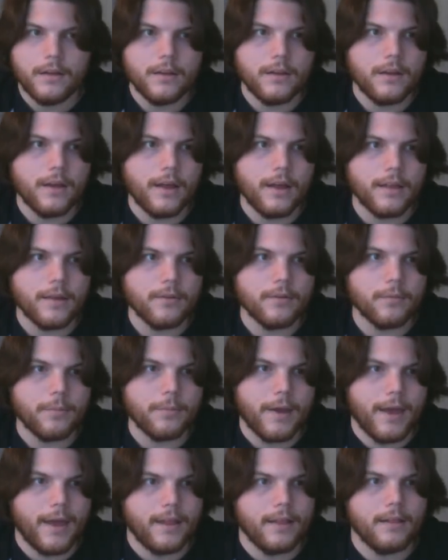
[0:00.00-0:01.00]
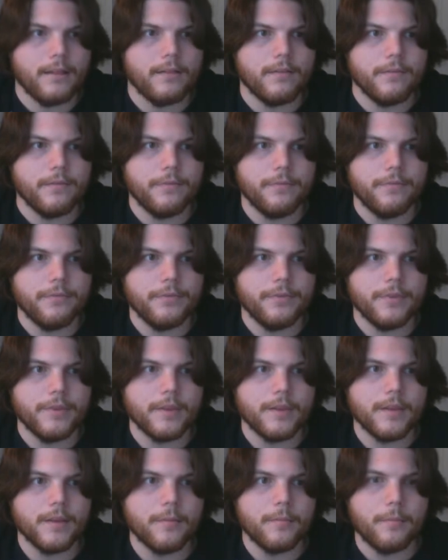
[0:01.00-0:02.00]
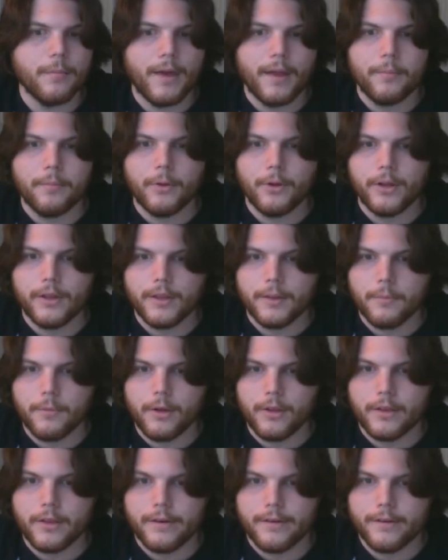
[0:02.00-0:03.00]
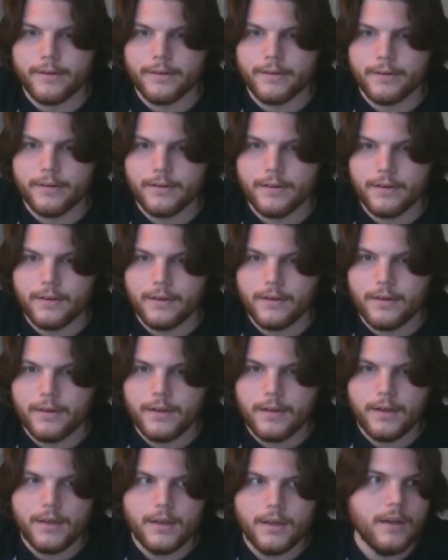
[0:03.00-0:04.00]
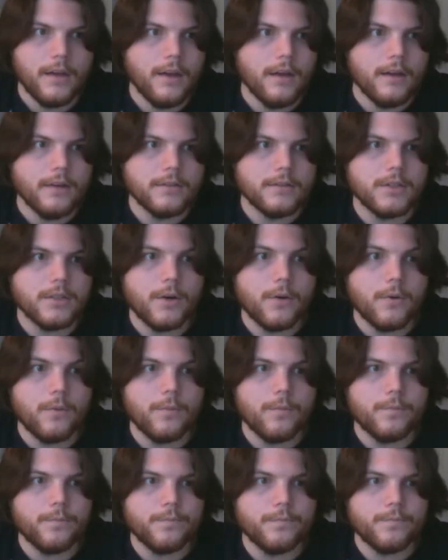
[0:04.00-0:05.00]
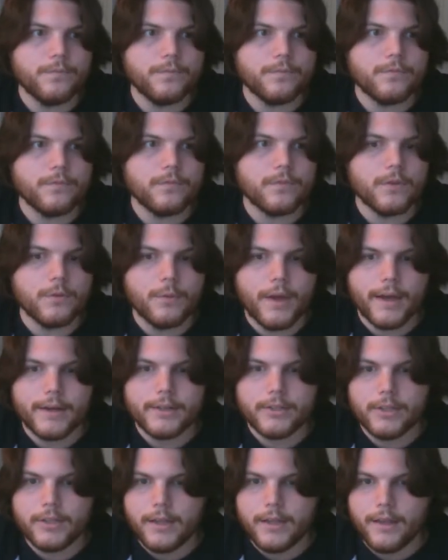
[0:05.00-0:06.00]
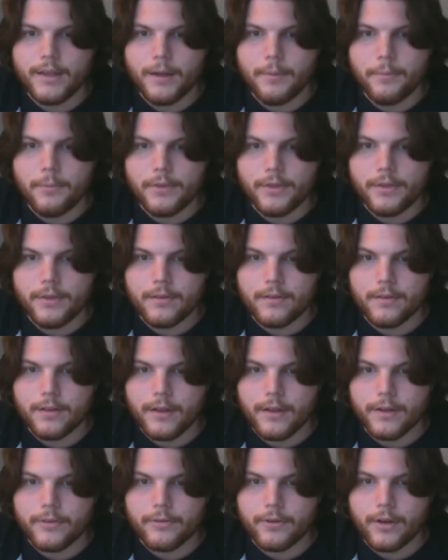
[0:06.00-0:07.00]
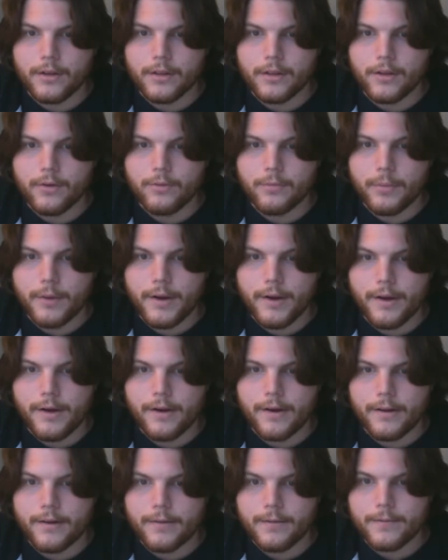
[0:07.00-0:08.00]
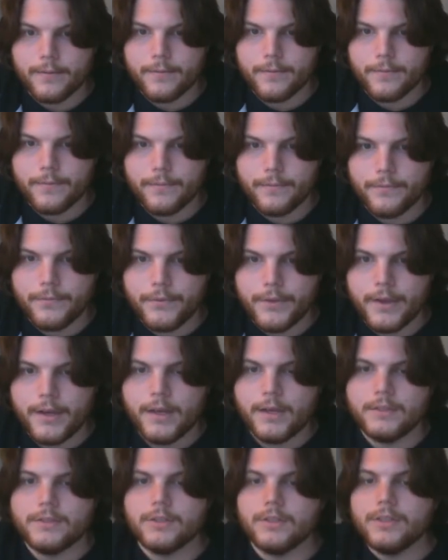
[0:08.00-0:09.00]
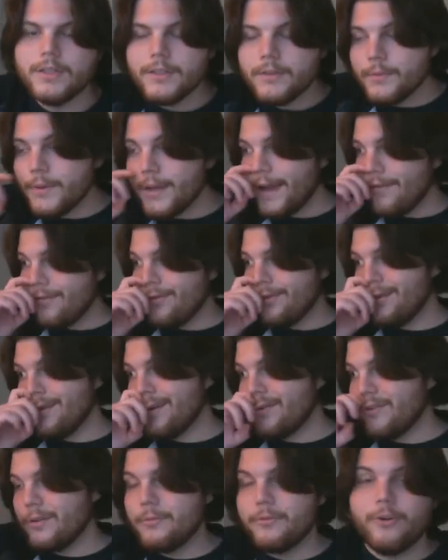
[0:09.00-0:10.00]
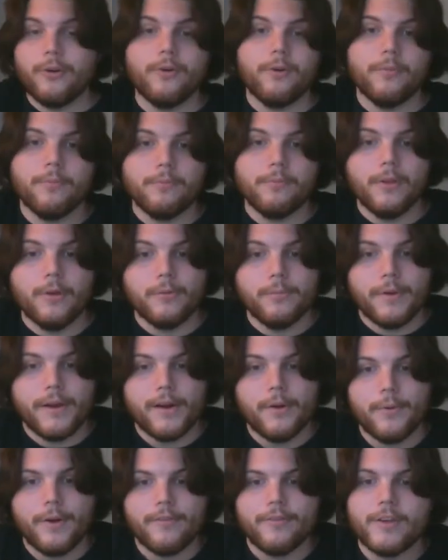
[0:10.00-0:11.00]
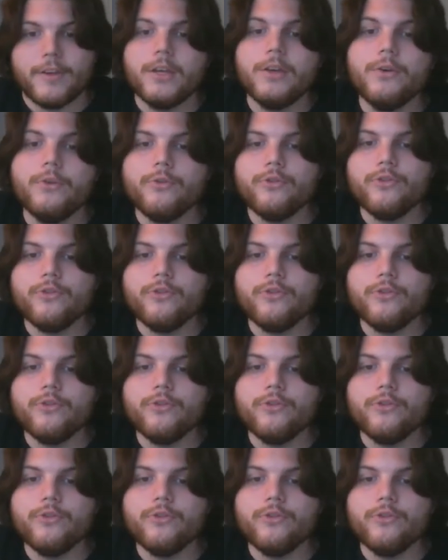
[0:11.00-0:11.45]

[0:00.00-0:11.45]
that's bad. bad putting them on there. So we actually end up with this electron lone pair. So since we have this electron lone pair, we have a huge